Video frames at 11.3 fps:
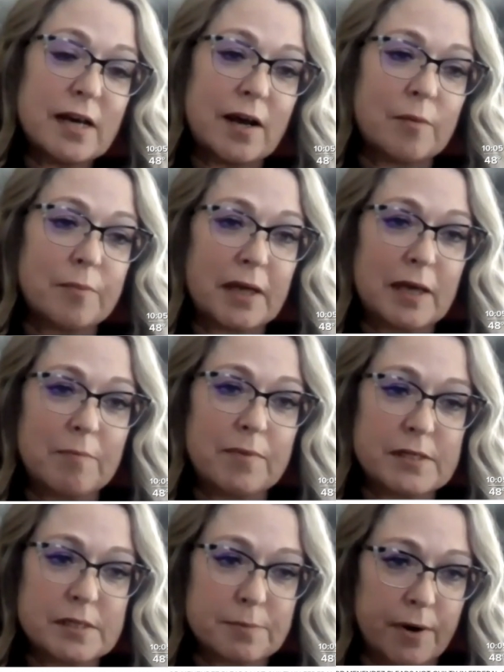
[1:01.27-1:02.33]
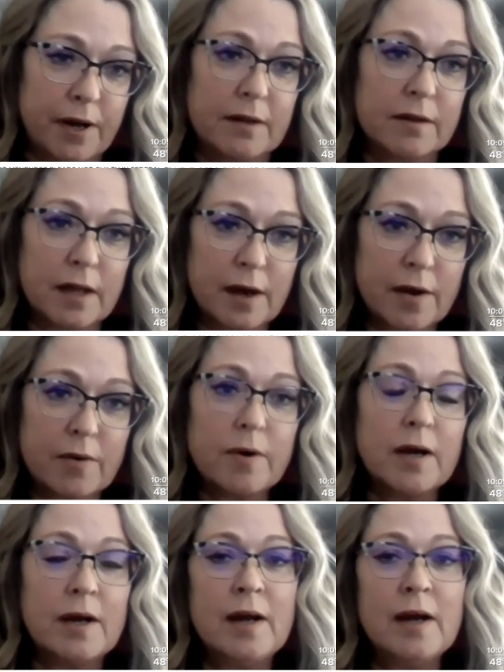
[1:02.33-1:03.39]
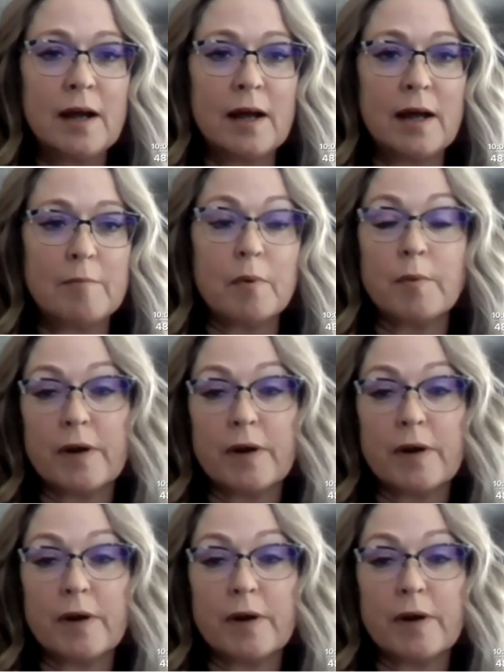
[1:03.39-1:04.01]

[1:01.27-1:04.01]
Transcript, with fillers: help keep the spread low. Um, but we're